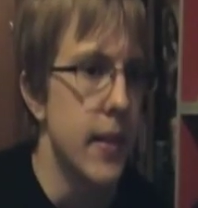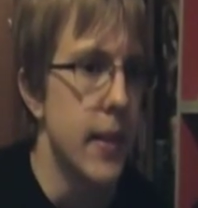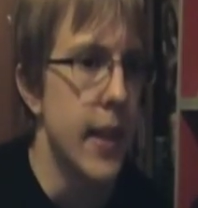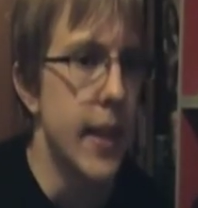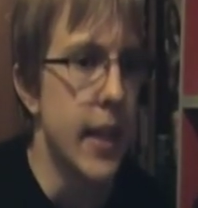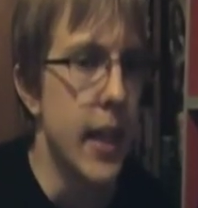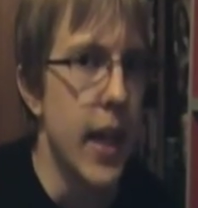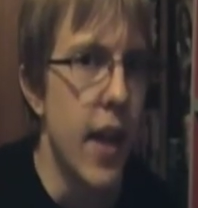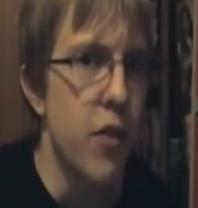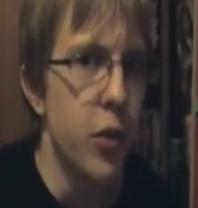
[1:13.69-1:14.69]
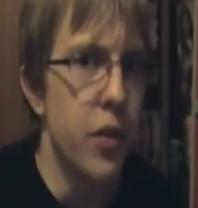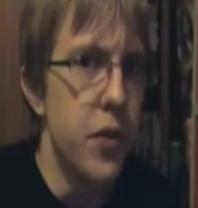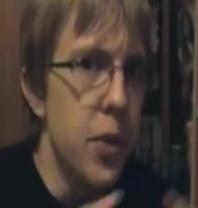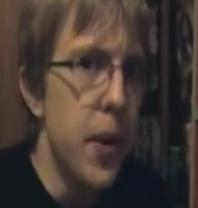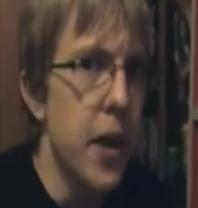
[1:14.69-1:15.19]
Like I have the
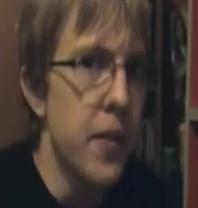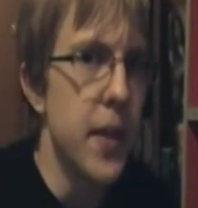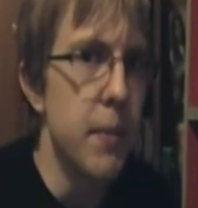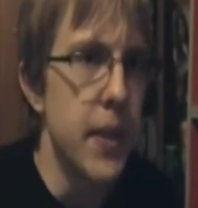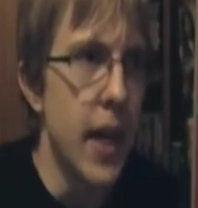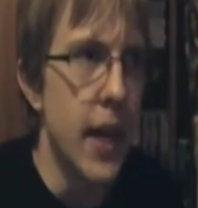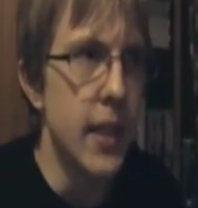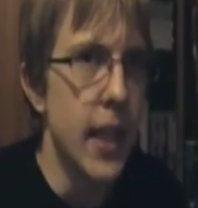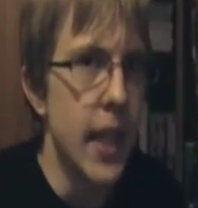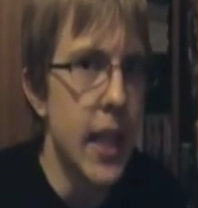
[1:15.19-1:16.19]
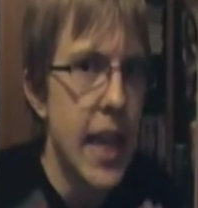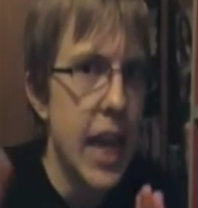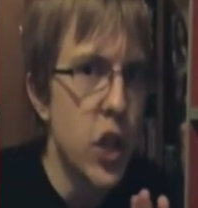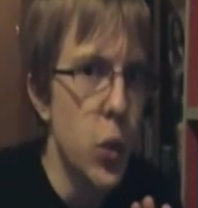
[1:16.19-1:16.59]
review part of it, but not like the